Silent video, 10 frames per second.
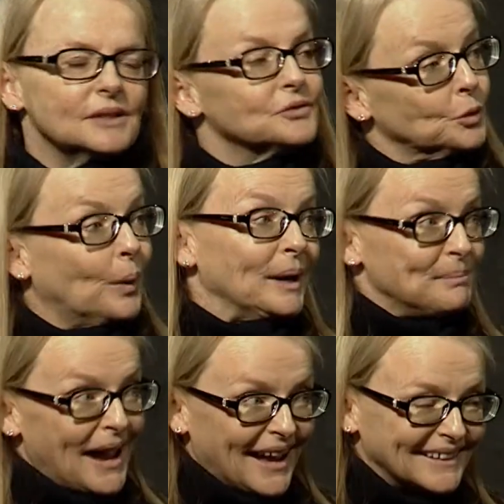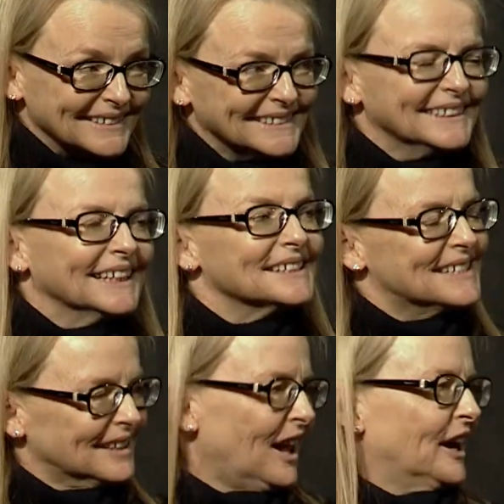for white men is
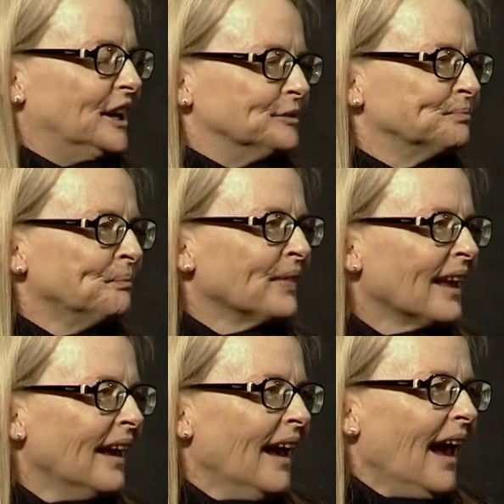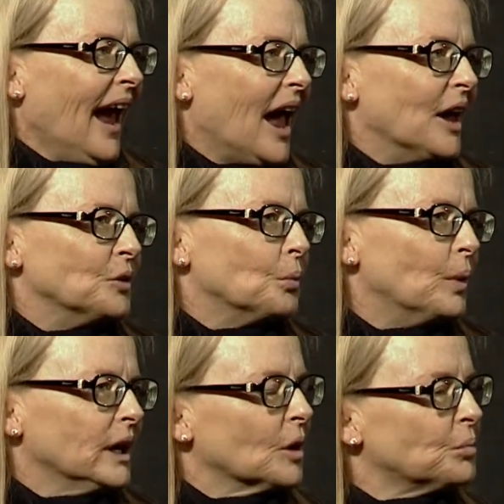declining. And
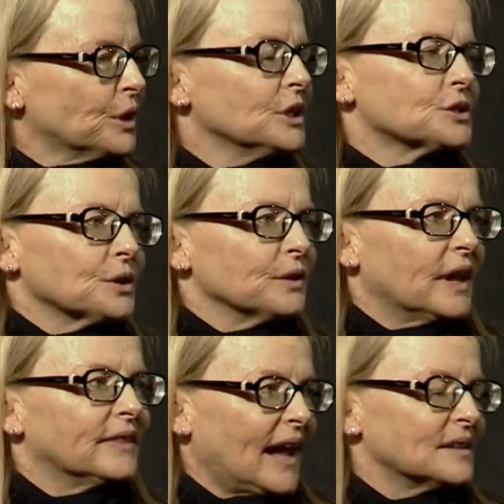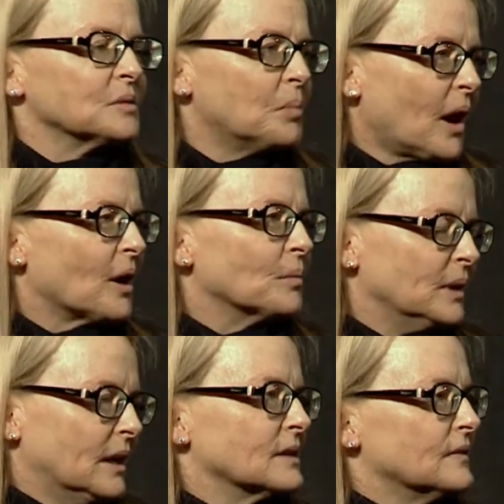we are pretty sure that that's in part
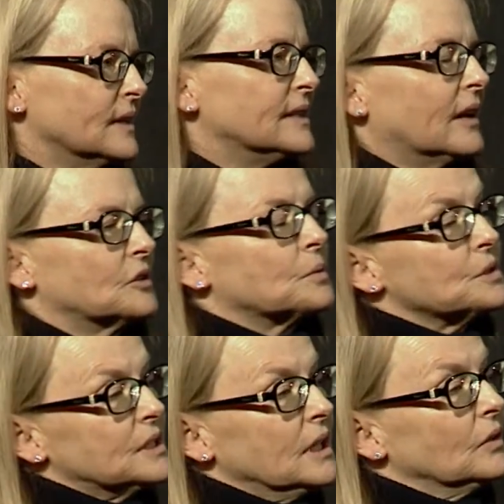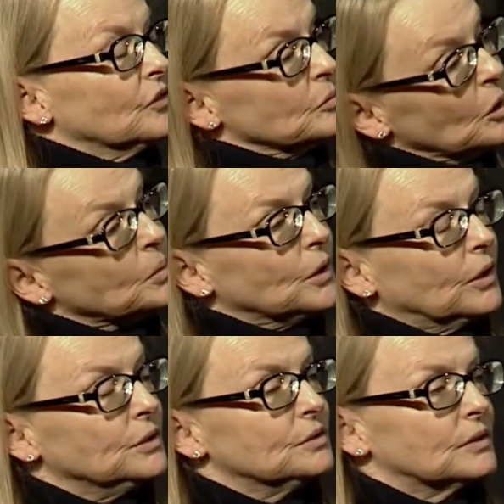because of the deaths we're seeing from
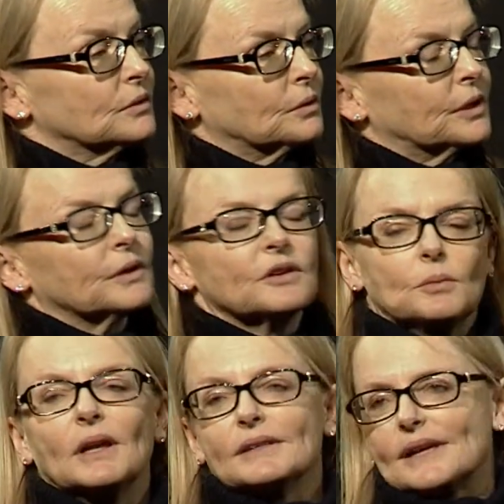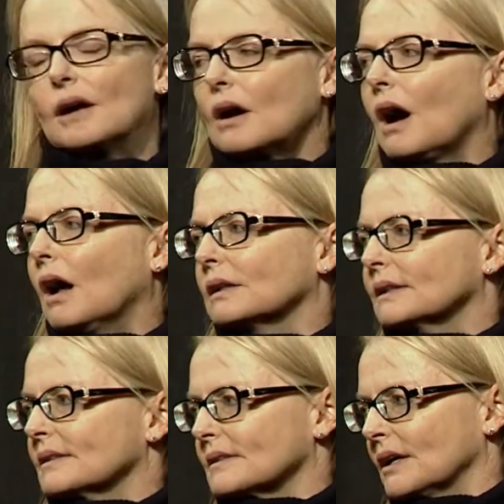opioid use disorder as well as alcohol
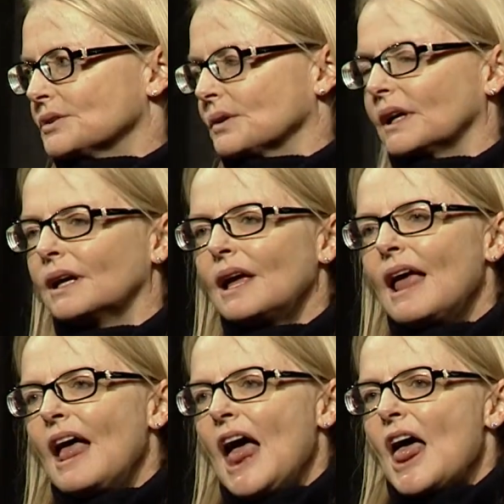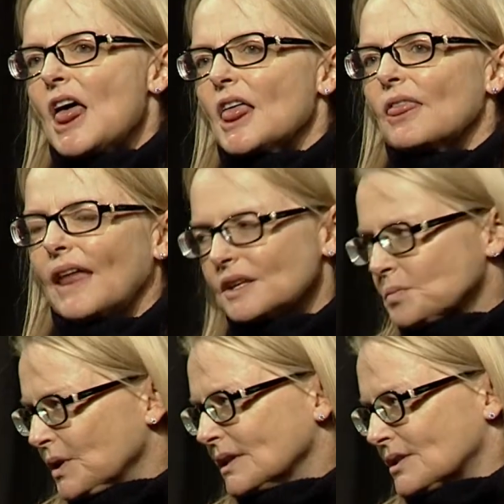in this country. That's
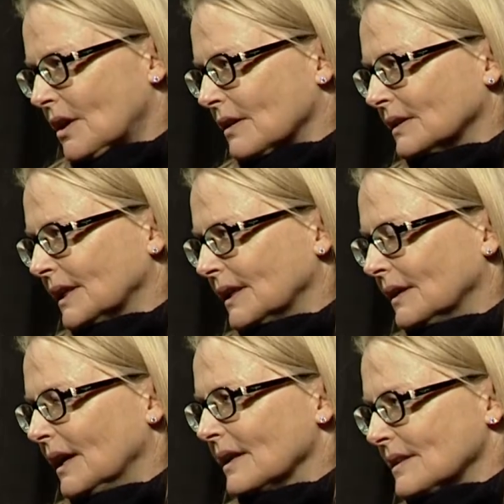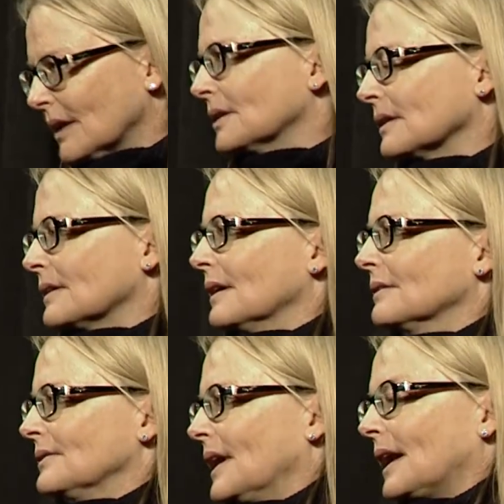pretty startling. It's unheard
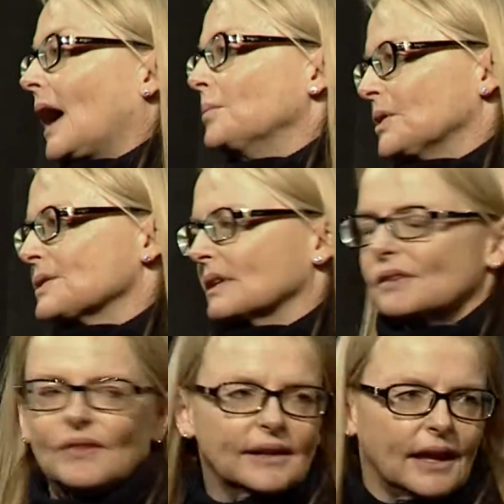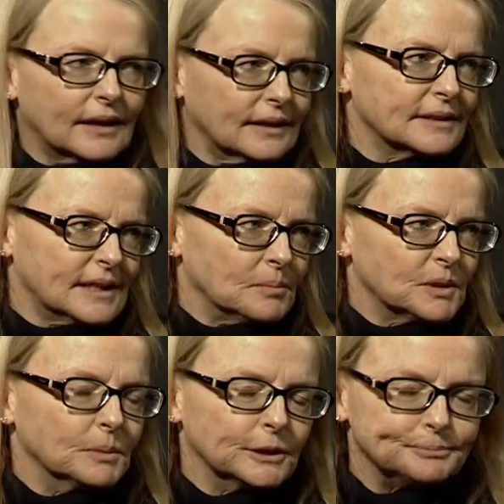of, and I personally find that
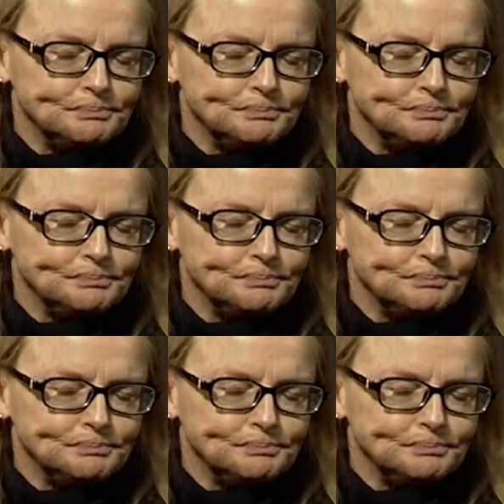unacceptable.